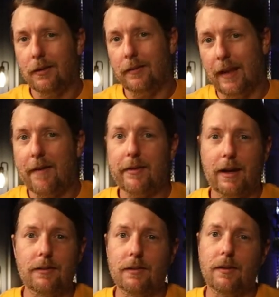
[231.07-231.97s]

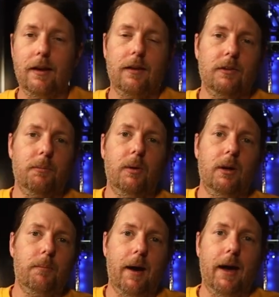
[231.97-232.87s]
navigate the settings and put
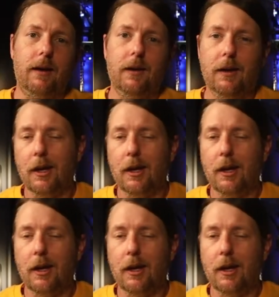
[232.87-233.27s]
it back.